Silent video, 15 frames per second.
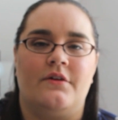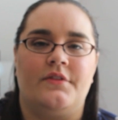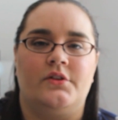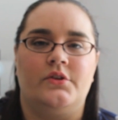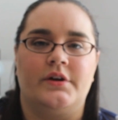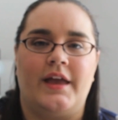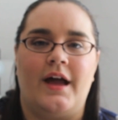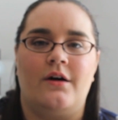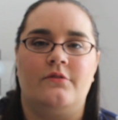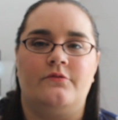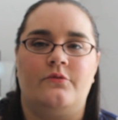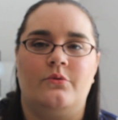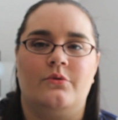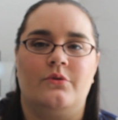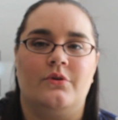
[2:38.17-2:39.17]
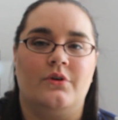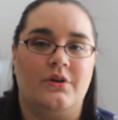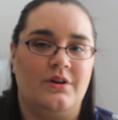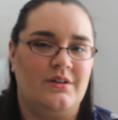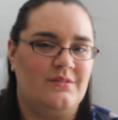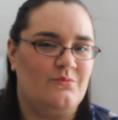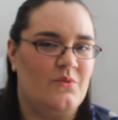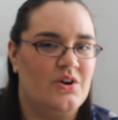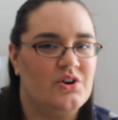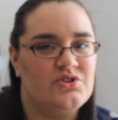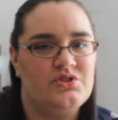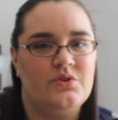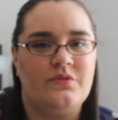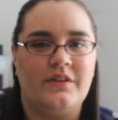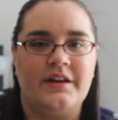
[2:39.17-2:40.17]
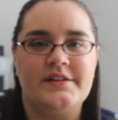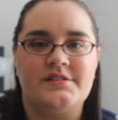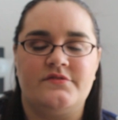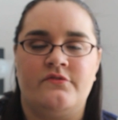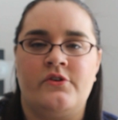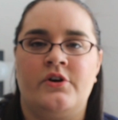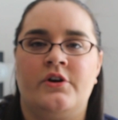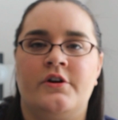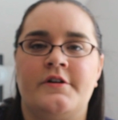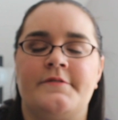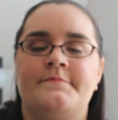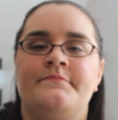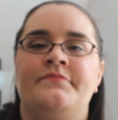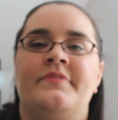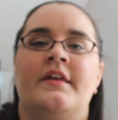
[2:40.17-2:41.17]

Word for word: on the lookout for one or two things for her.